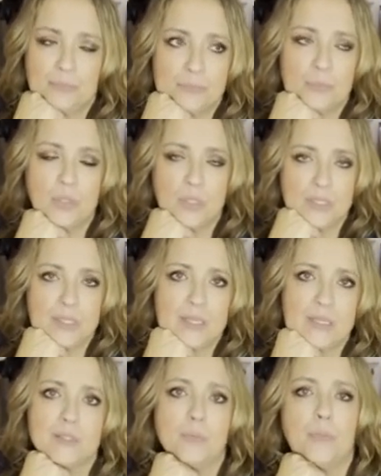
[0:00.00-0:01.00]

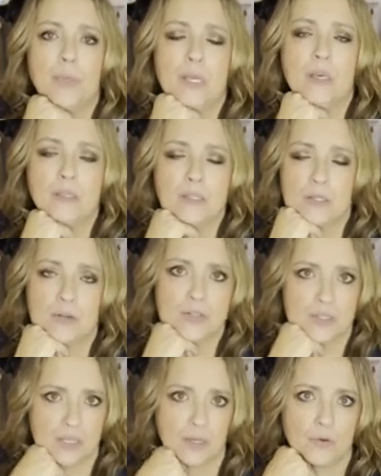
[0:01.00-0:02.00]
Please be good to
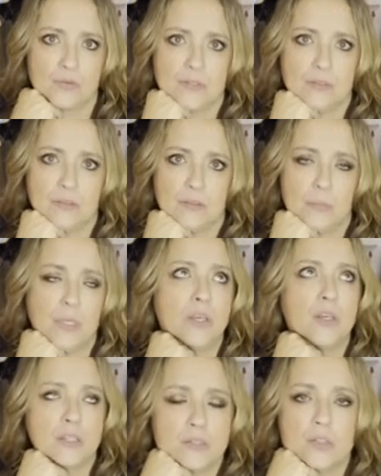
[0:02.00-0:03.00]
yourselves. Be
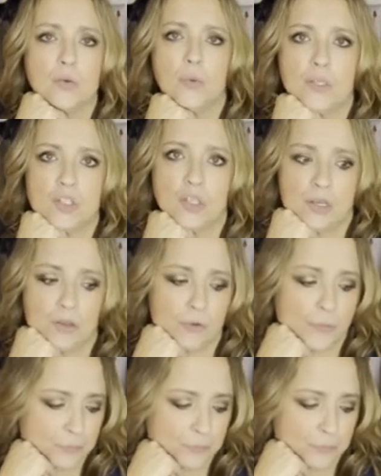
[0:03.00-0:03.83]
good to each other.